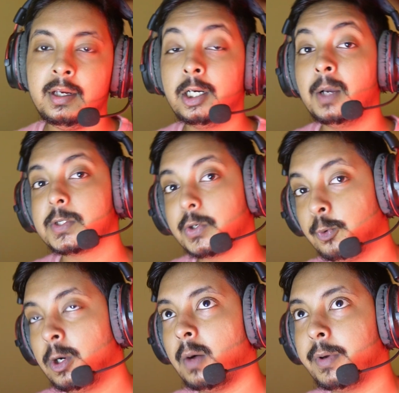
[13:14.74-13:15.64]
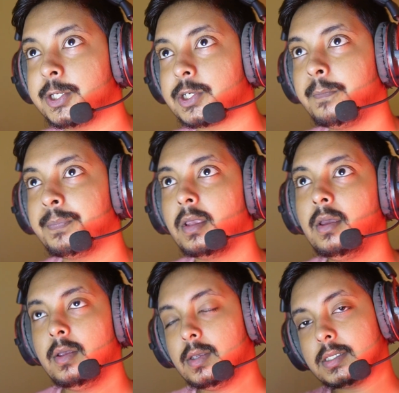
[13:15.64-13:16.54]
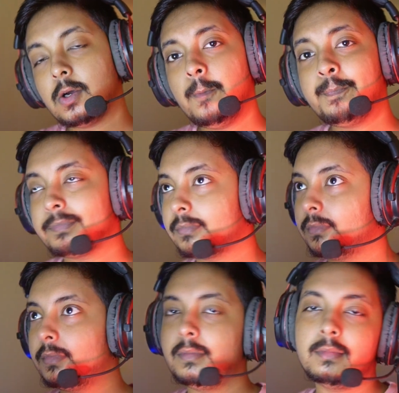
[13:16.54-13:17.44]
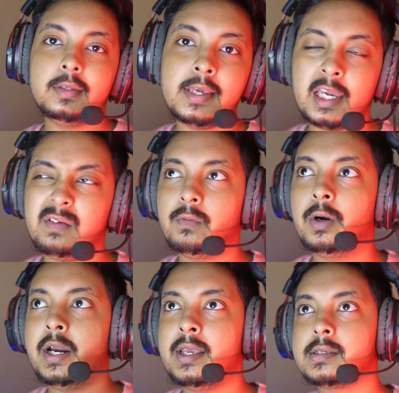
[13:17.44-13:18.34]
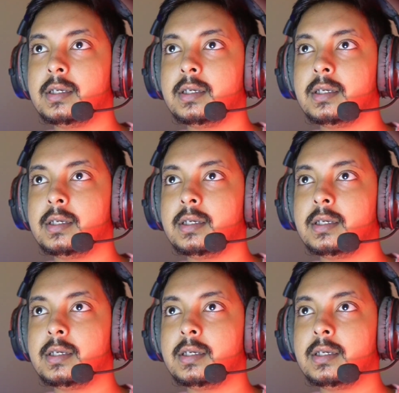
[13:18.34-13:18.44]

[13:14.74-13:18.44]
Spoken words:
in terms of CUDA operation. So take it for what it is.